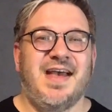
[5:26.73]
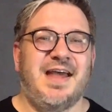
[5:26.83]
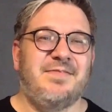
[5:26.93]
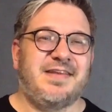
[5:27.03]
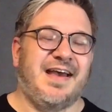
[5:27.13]

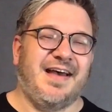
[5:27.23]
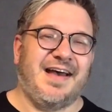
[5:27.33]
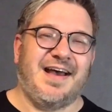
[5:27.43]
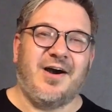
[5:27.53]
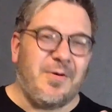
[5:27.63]
And
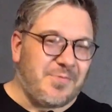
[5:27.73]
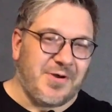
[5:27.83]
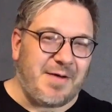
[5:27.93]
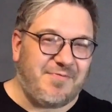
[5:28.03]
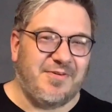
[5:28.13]
I hope you're
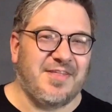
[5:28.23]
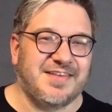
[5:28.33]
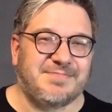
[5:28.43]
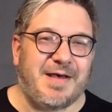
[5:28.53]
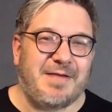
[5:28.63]
up for
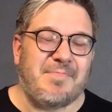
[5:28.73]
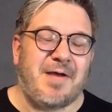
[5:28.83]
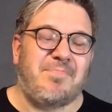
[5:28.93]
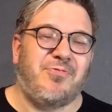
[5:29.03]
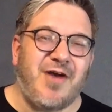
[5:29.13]
this.
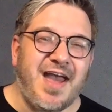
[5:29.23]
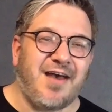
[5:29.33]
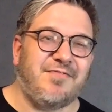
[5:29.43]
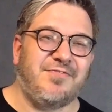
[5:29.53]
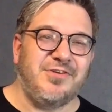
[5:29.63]
My
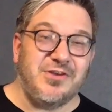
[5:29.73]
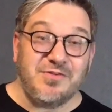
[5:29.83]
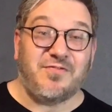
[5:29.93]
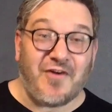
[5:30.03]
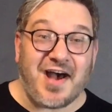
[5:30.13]
prayer for you,
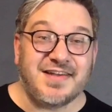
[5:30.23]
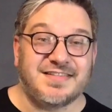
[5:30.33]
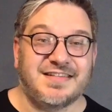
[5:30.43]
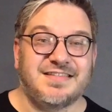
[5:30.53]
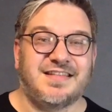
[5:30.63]
for
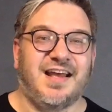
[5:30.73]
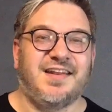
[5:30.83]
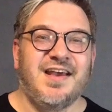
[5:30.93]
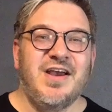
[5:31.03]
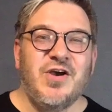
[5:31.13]
us, is
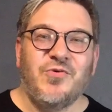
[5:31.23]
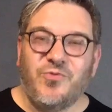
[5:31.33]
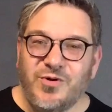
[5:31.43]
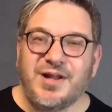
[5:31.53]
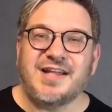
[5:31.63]
that
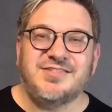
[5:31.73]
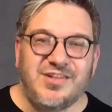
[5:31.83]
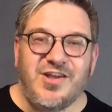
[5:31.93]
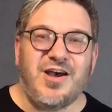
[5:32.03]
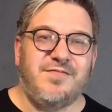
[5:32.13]
we'll get to
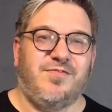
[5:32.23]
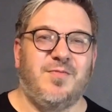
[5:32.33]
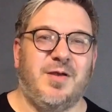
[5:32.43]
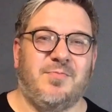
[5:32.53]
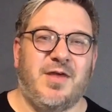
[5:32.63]
learn from
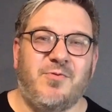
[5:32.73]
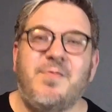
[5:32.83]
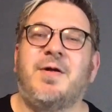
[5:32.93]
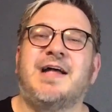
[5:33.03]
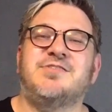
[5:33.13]
him, that we
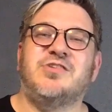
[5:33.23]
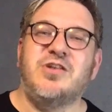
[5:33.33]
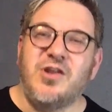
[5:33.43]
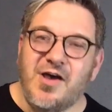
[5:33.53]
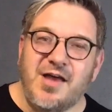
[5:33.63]
will get to
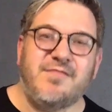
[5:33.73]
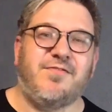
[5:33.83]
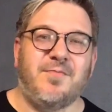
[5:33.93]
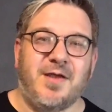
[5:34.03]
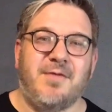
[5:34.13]
learn
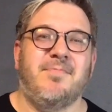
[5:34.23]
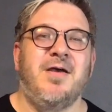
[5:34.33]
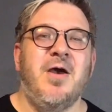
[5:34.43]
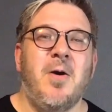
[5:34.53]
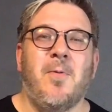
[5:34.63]
from him
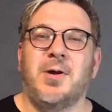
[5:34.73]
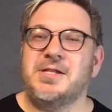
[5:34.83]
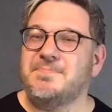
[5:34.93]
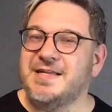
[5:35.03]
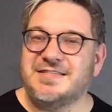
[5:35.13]
what
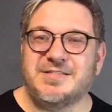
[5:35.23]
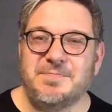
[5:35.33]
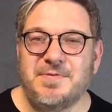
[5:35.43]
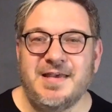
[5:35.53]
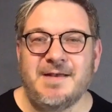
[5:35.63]
it means to
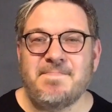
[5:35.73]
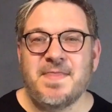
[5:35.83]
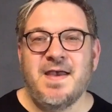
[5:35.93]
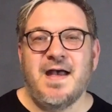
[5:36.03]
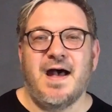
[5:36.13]
be
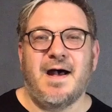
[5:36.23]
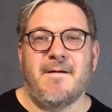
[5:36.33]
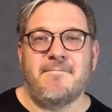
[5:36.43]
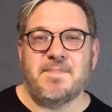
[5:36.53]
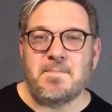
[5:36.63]

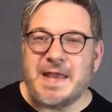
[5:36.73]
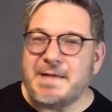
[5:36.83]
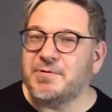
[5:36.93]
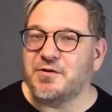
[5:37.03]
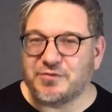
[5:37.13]
the
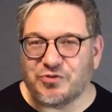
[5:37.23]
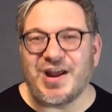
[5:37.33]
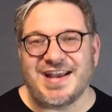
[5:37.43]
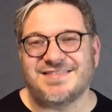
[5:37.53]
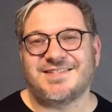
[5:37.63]
people of
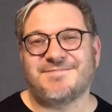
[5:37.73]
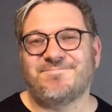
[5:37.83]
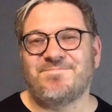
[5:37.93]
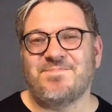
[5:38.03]
grace.